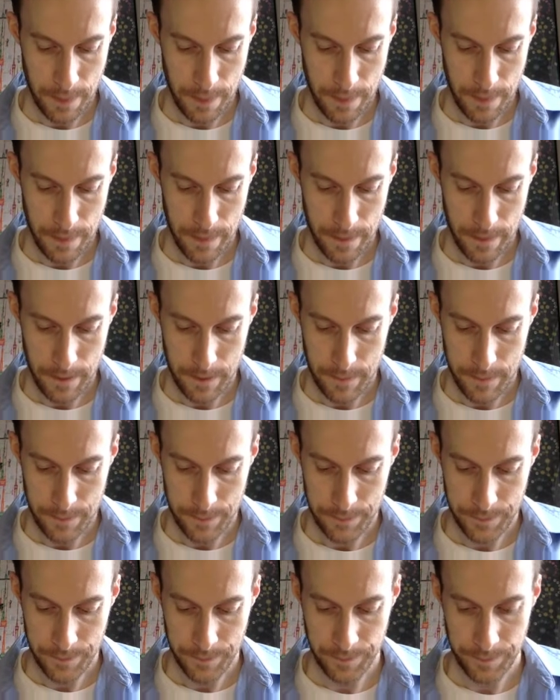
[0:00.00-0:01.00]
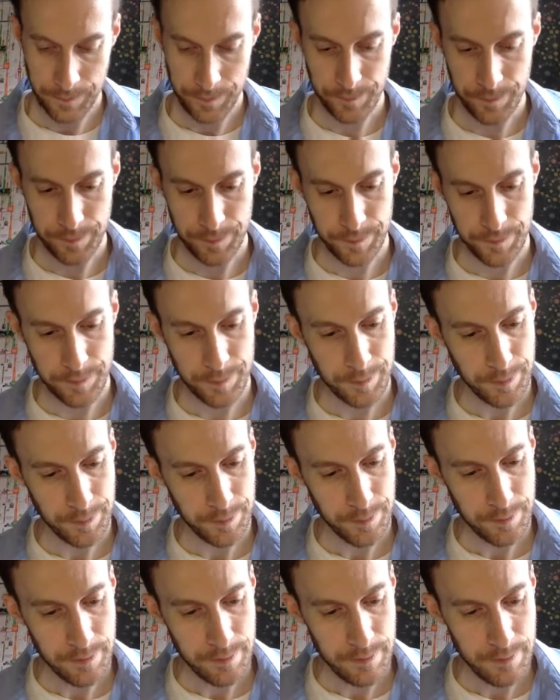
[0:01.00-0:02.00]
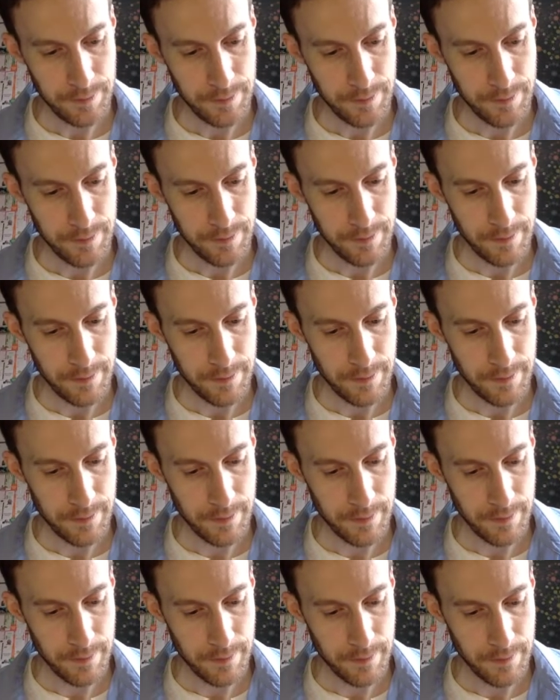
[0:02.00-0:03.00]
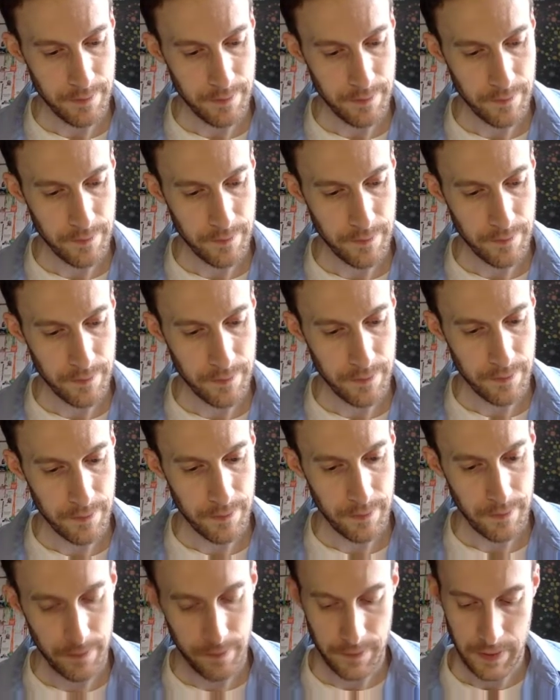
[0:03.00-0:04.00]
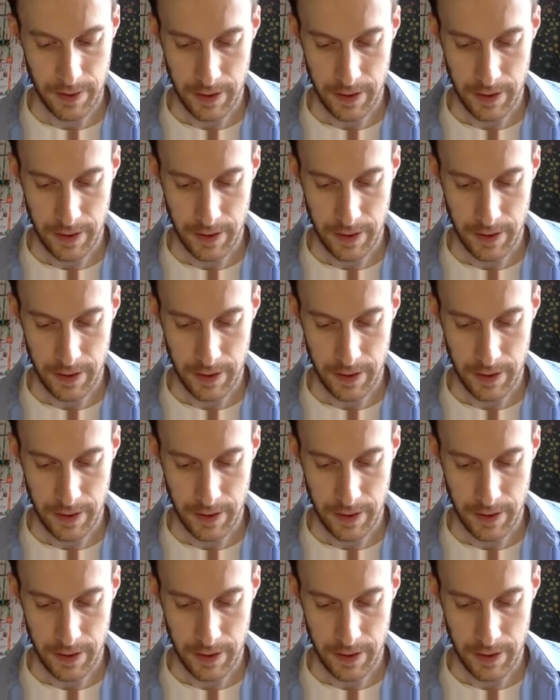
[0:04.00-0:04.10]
Nothing is said.